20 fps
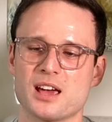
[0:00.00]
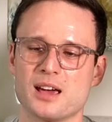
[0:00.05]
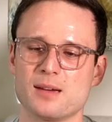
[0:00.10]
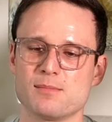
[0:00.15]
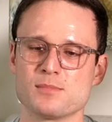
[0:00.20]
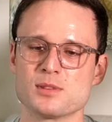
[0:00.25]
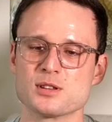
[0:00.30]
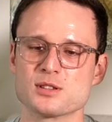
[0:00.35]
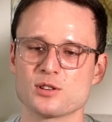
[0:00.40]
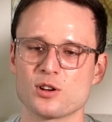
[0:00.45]

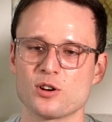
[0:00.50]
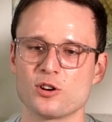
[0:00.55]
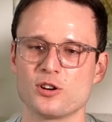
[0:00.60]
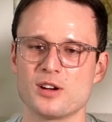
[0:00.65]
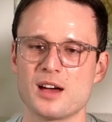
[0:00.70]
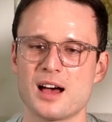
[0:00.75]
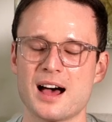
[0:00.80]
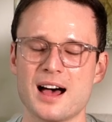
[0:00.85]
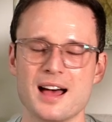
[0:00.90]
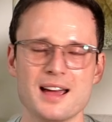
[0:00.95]
game.
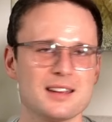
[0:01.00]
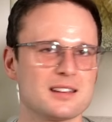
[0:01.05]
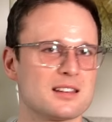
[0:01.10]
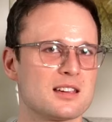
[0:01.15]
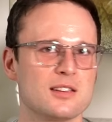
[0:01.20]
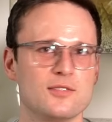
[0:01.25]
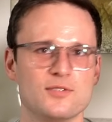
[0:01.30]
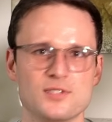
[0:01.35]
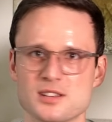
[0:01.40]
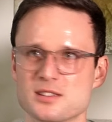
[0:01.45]
So I
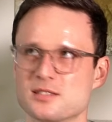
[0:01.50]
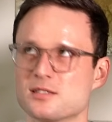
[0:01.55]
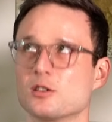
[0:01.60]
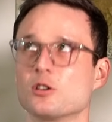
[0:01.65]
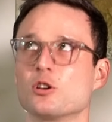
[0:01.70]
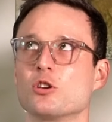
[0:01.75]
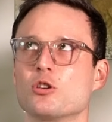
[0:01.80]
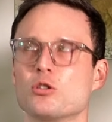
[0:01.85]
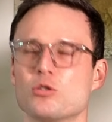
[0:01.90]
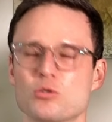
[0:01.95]
give this
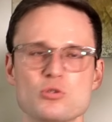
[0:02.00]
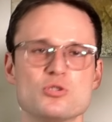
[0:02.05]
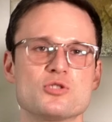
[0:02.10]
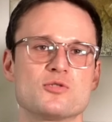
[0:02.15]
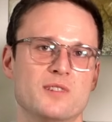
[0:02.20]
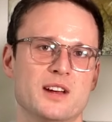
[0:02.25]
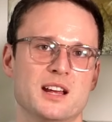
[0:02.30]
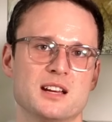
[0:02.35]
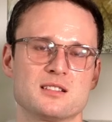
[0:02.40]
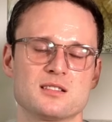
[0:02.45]
a huge
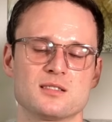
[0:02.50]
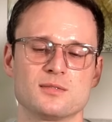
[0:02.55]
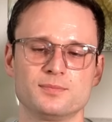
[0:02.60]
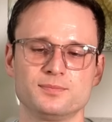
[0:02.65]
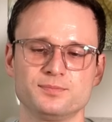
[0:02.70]
red.